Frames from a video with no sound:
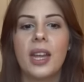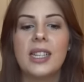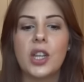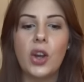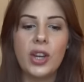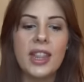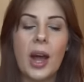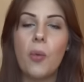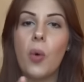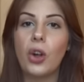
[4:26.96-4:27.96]
it's only
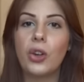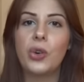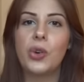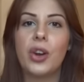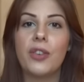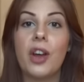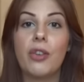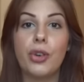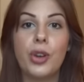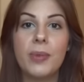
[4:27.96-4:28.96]
that one corner of her
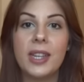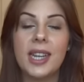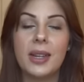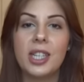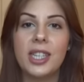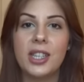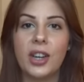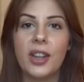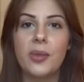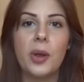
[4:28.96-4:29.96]
room that's actually
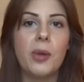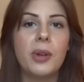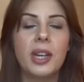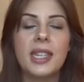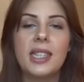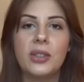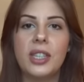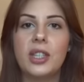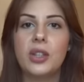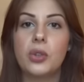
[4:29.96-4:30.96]
done at the moment. I still
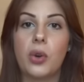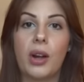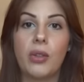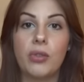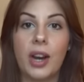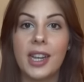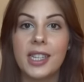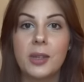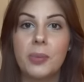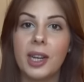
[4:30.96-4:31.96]
need to sort out the
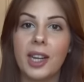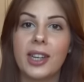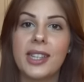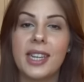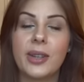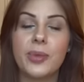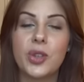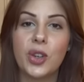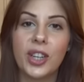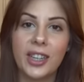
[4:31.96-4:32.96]
rest, but like I said, I'm
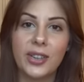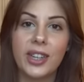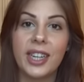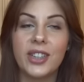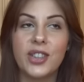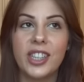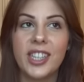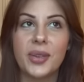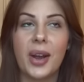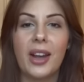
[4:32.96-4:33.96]
struggling on energy,
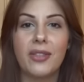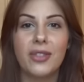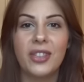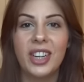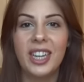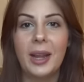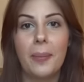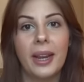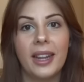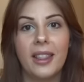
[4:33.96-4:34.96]
so I haven't really
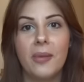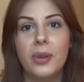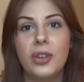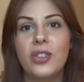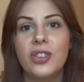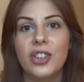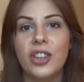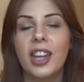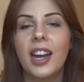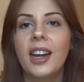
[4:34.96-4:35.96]
been in the mood to do
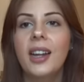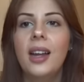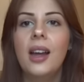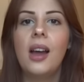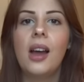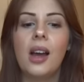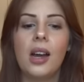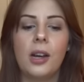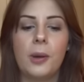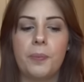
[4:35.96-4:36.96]
that.
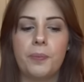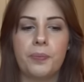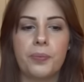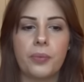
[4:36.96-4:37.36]
Um,